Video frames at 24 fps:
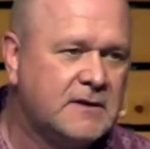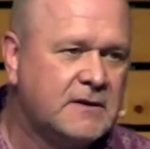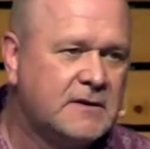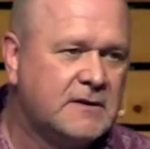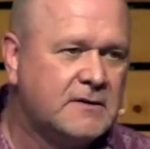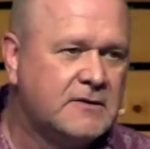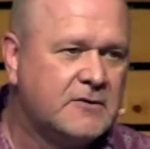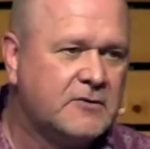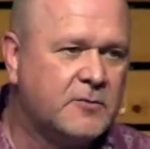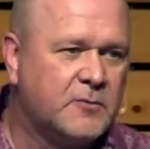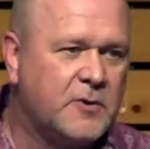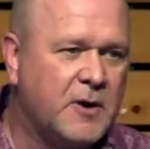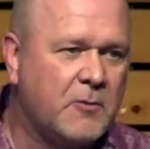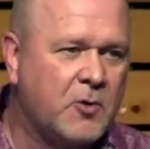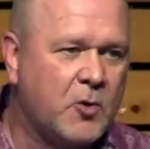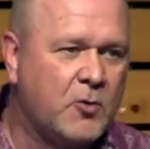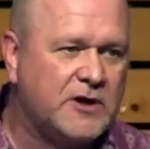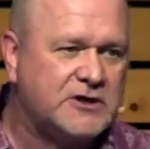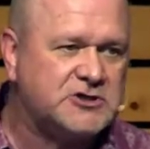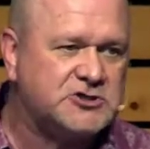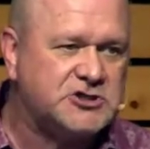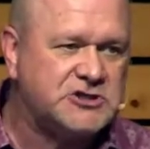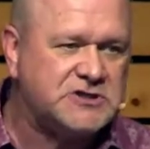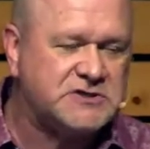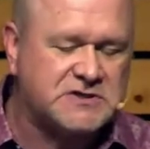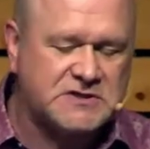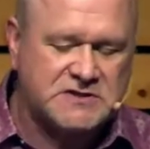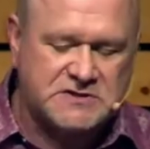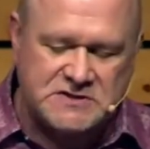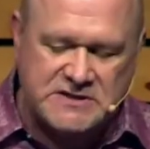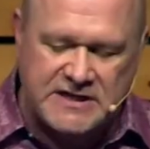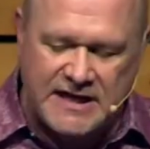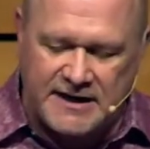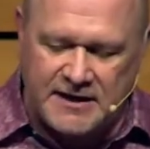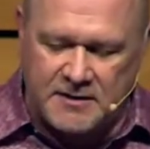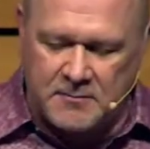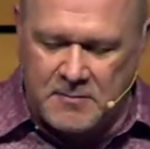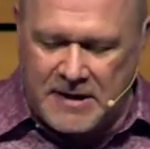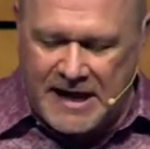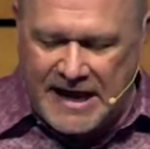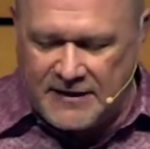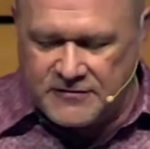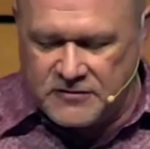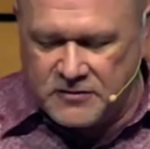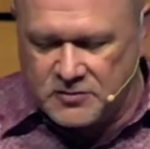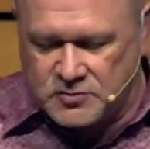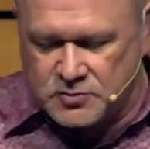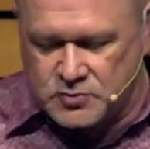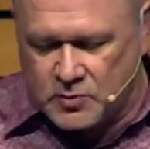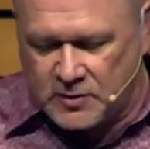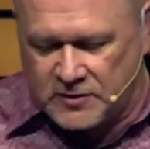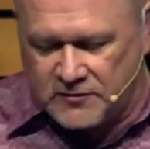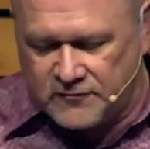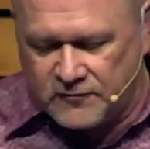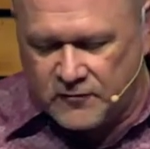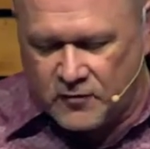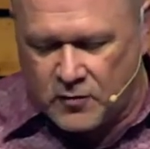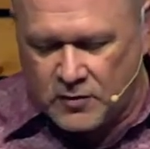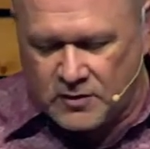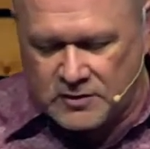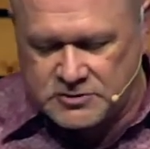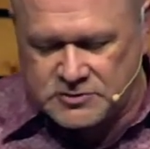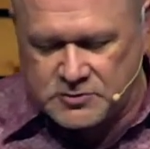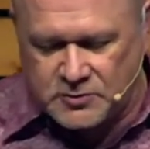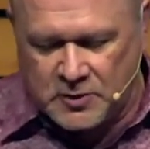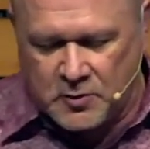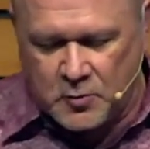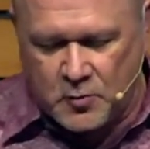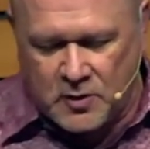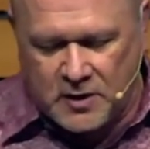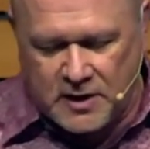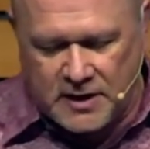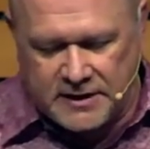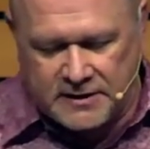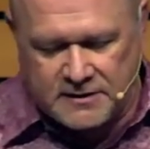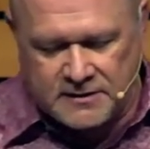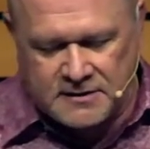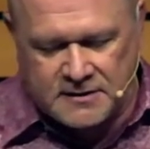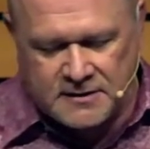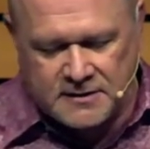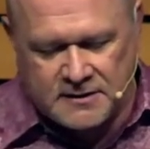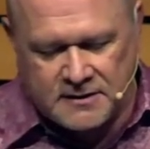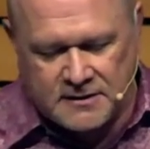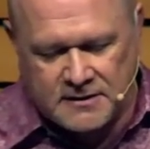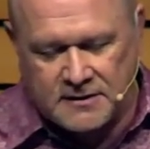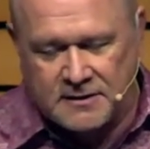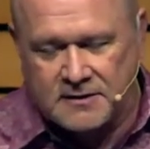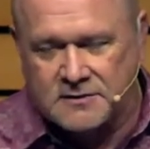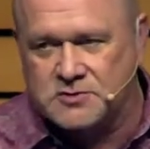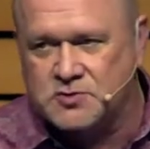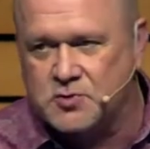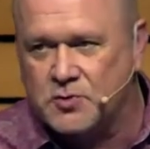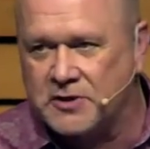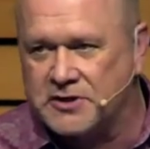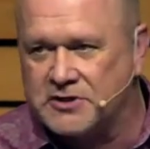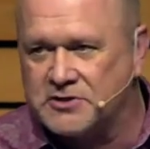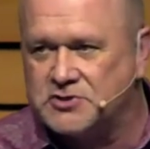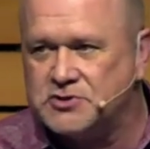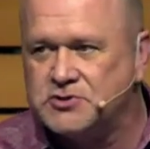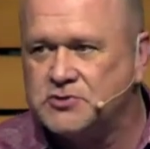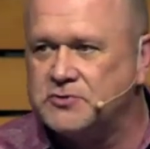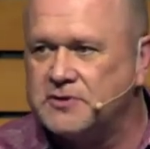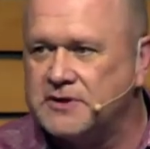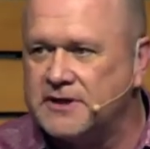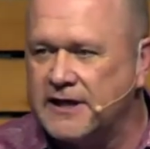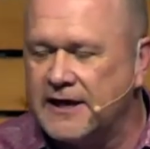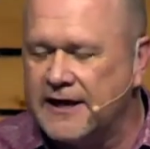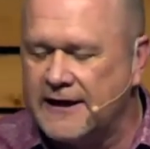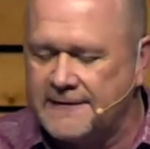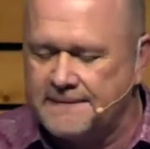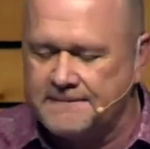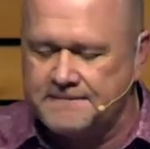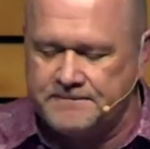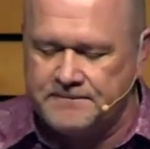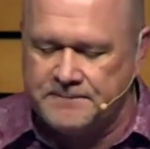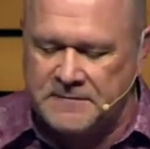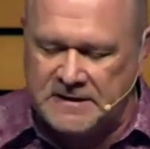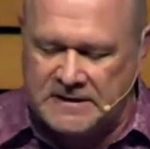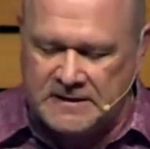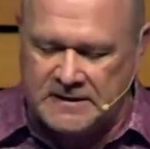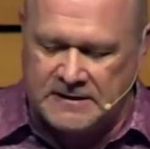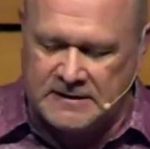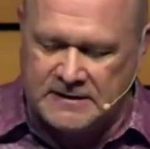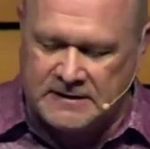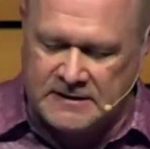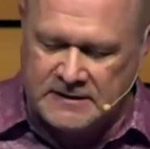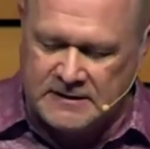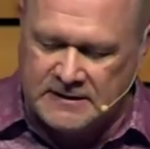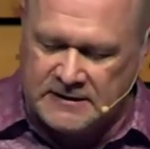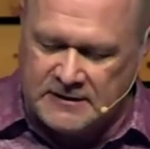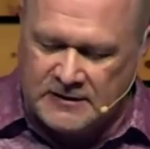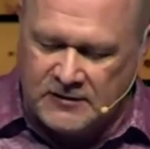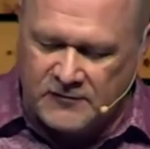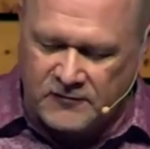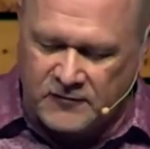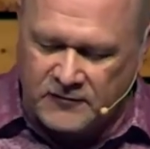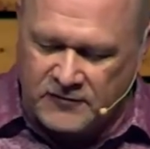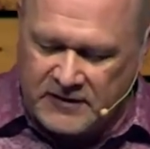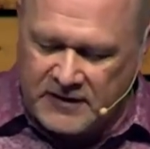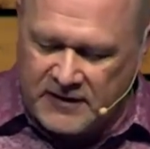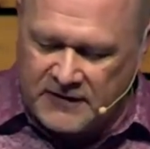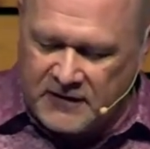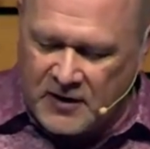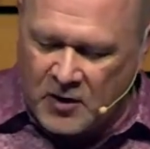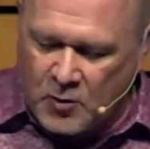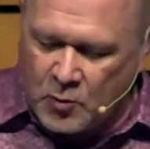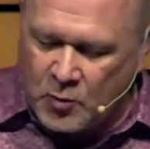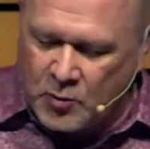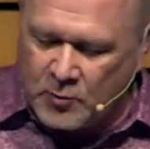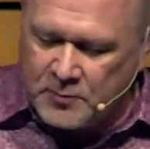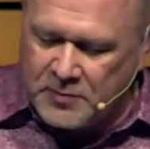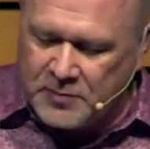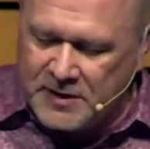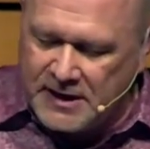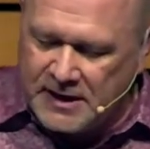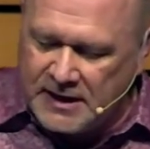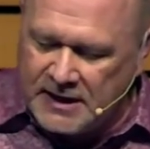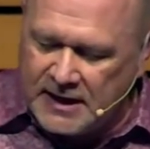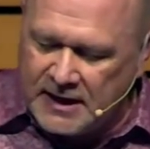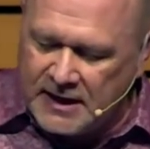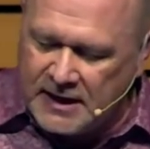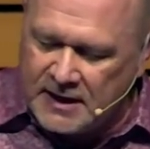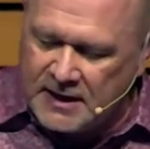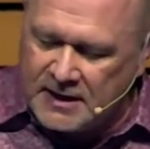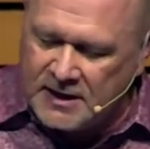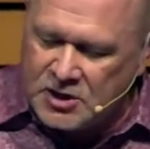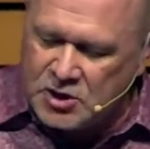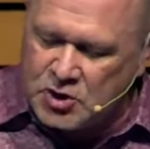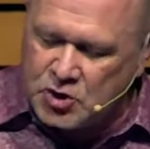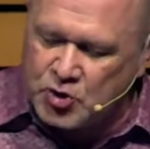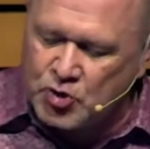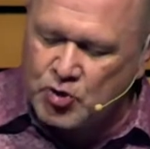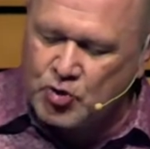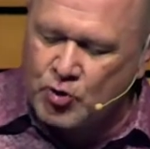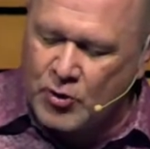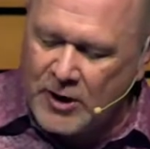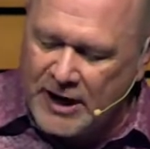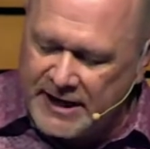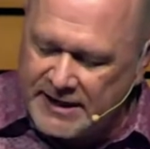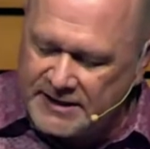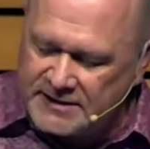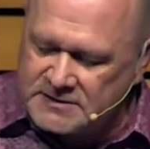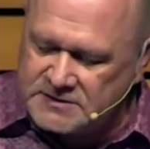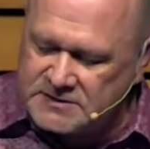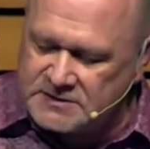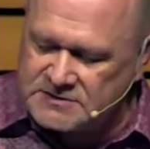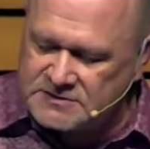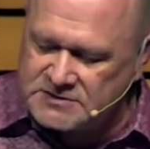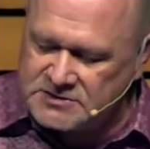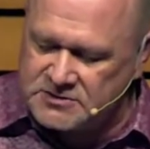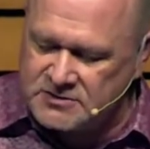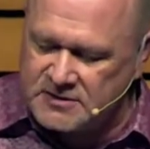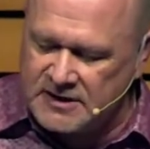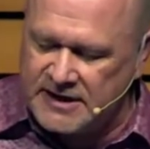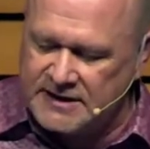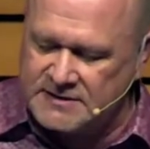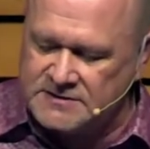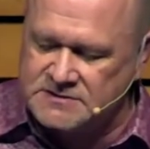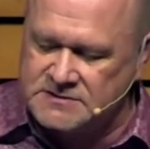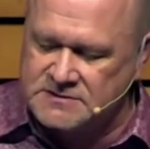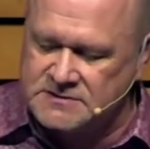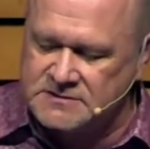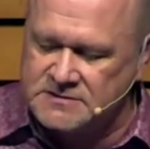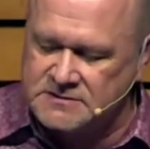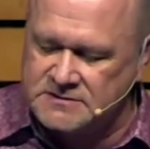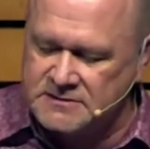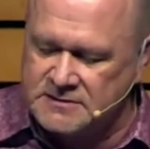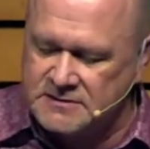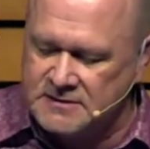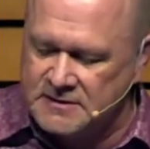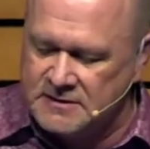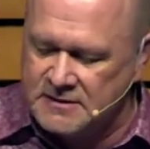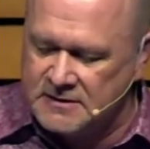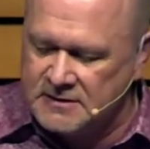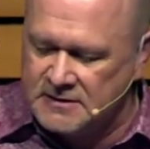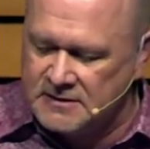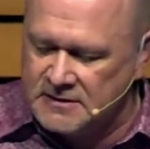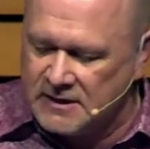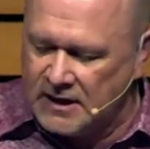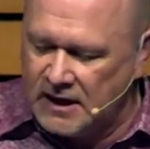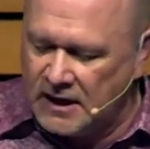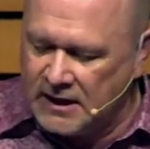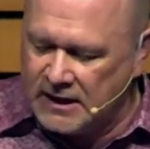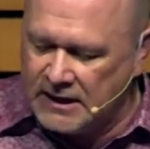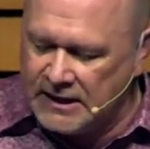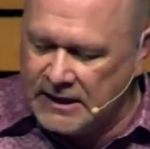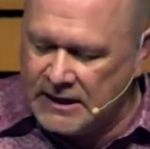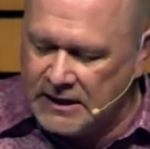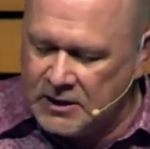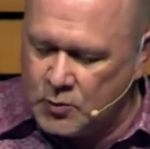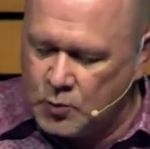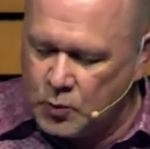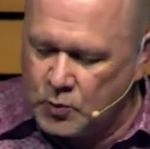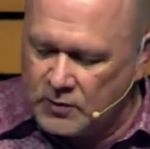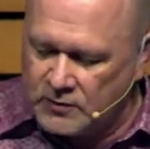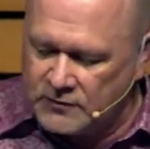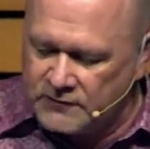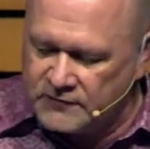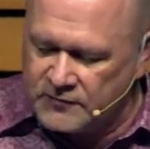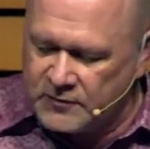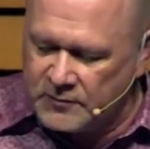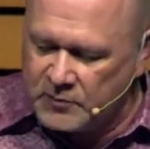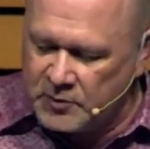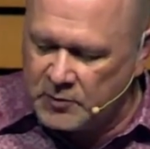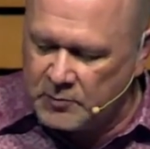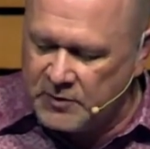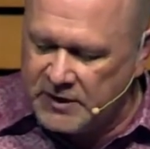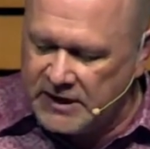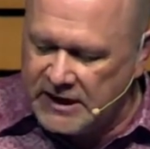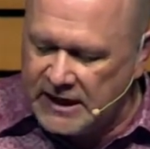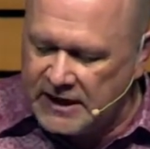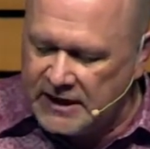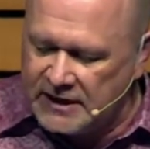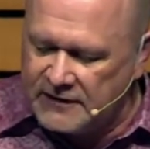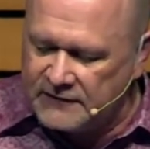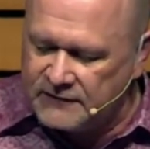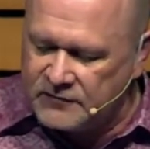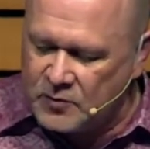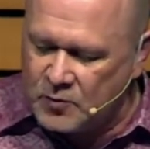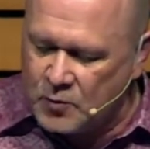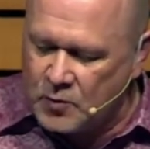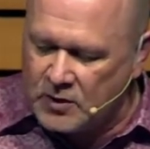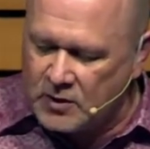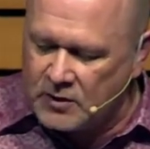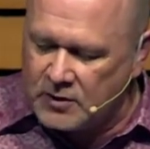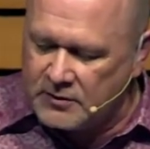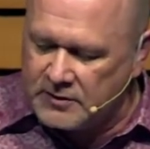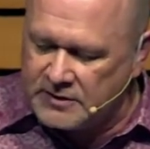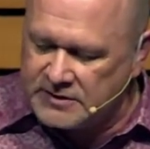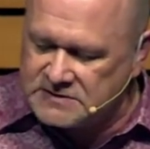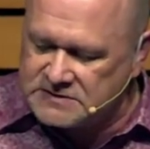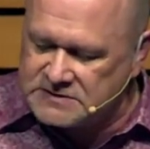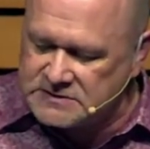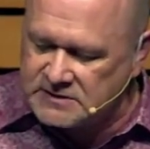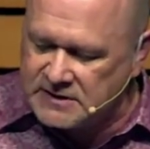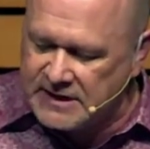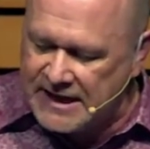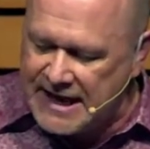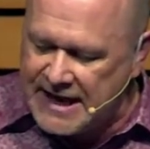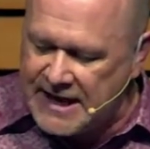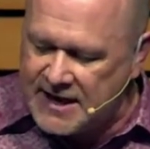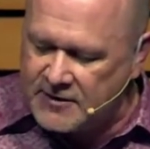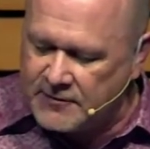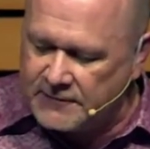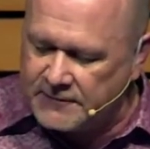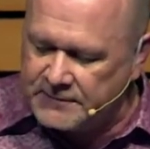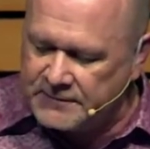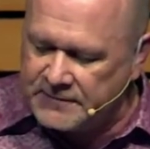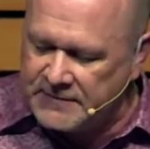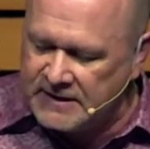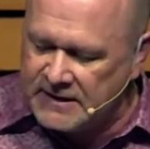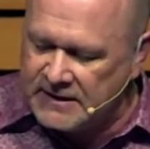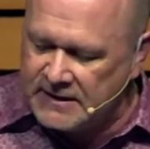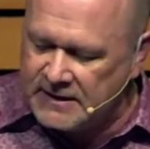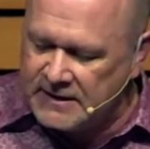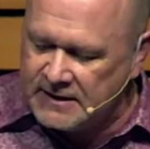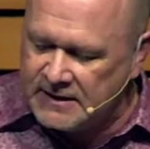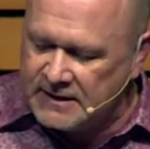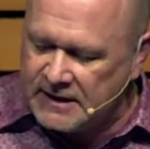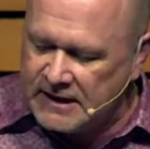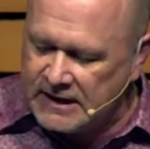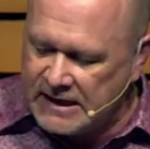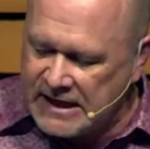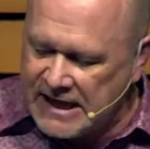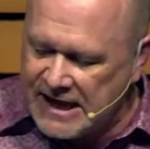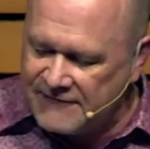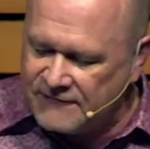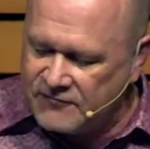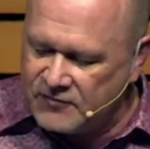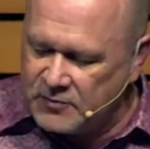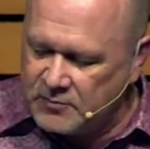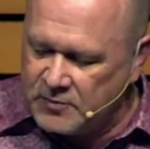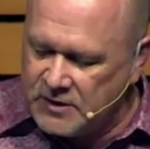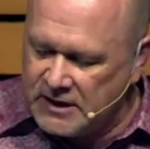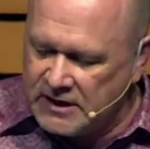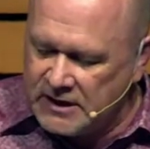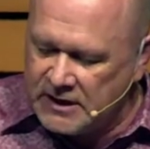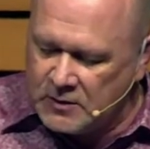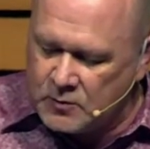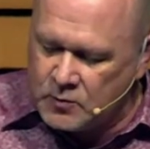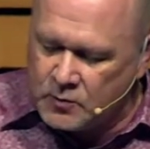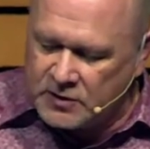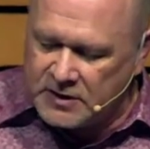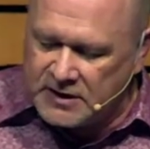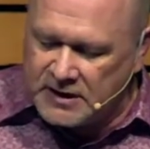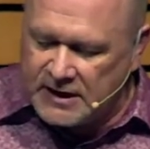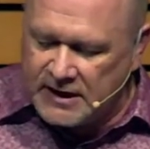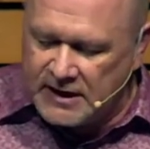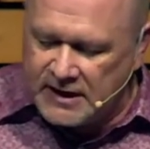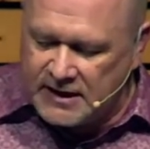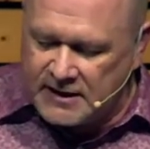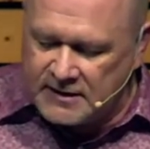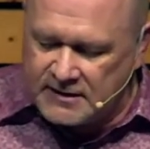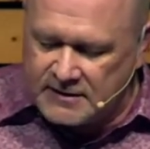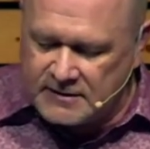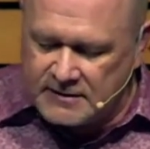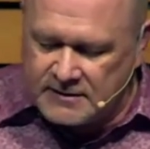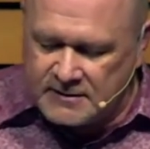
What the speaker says: Remember what Jesus said in Matthew 24, 21, and 22 again. For then there will be great distress, unequaled from the beginning of the world until now, and never to be equaled again.